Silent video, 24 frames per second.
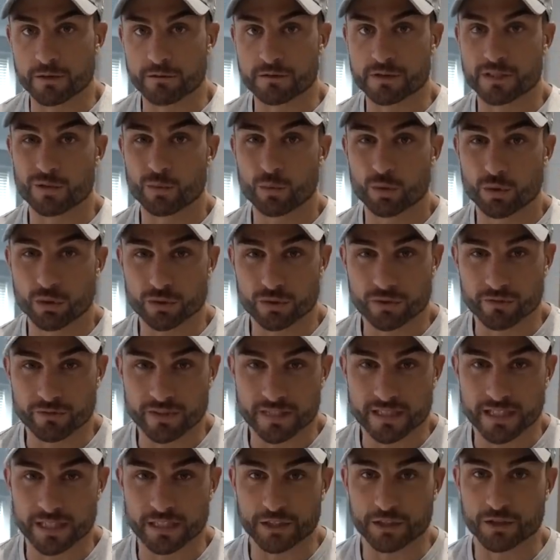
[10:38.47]
Obviously water
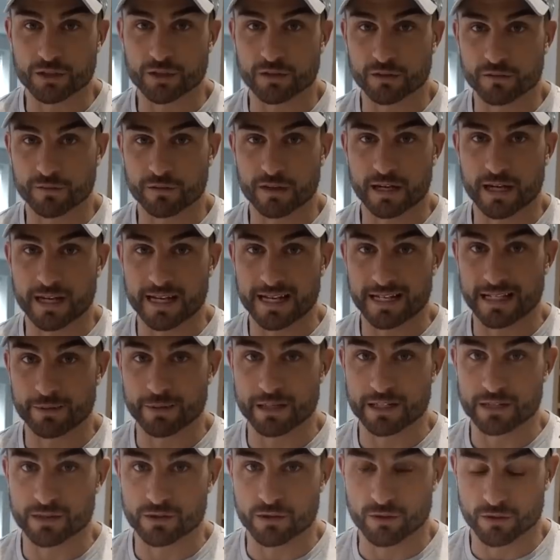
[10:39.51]
retention on the flight
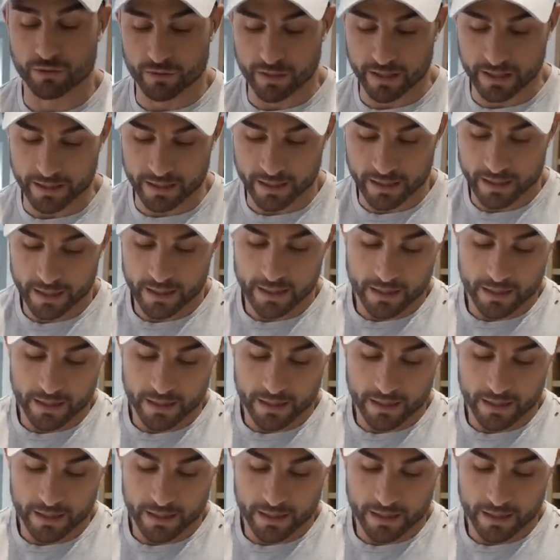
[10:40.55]
anyway is not great.